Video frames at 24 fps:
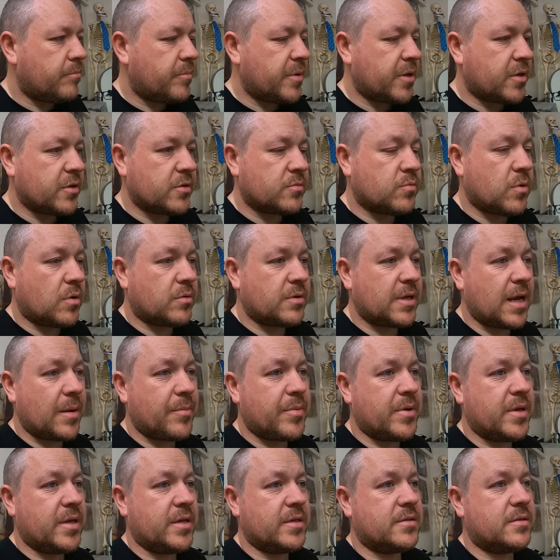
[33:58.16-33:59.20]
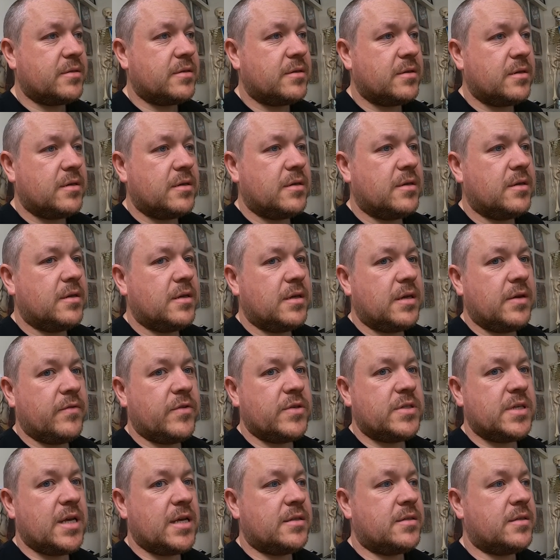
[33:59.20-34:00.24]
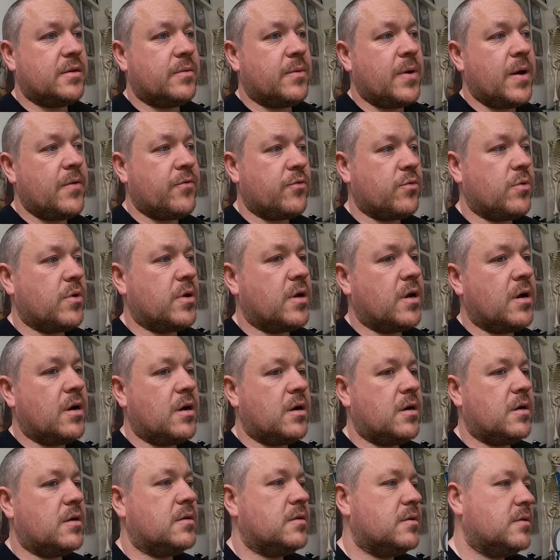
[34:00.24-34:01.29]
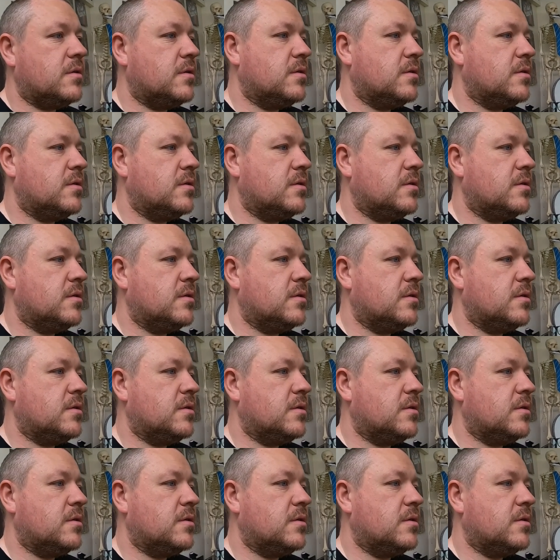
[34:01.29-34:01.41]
Because what would happen is, if I said to everyone, "Oh,